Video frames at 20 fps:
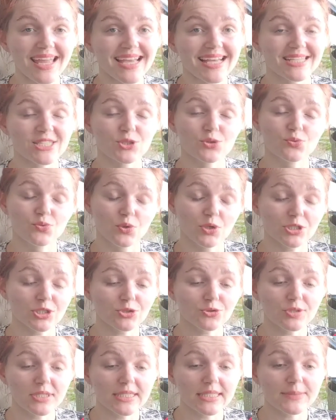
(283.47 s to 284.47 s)
As to
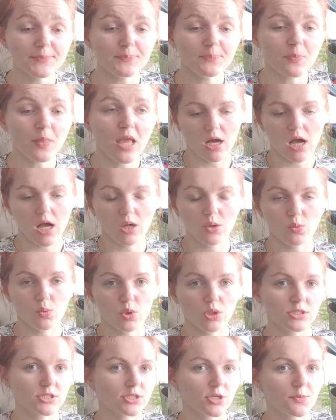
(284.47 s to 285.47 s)
watering, I
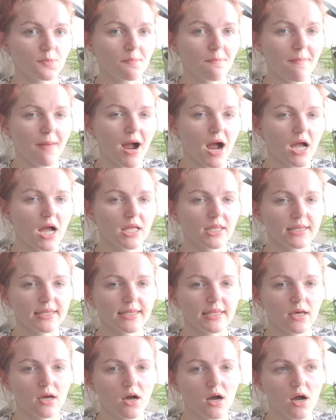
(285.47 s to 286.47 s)
water mine
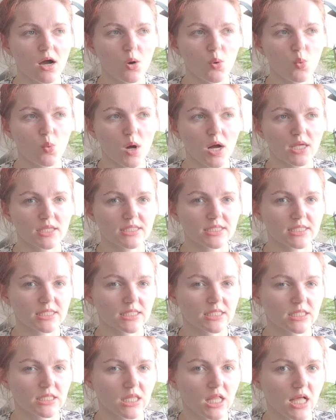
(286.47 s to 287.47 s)
once
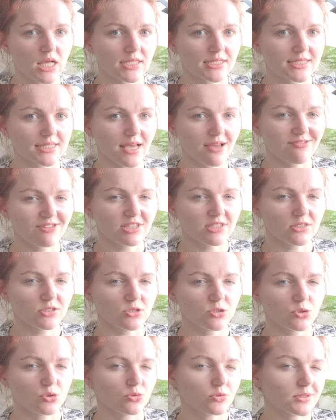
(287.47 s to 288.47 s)
in like 7
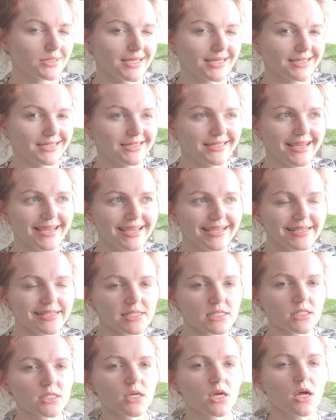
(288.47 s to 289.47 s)
to 10
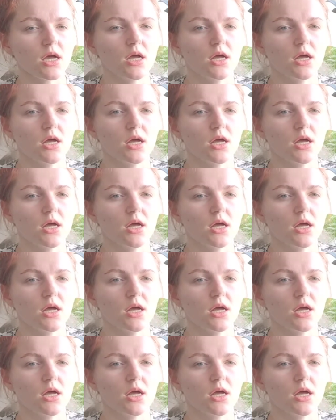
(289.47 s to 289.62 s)
days,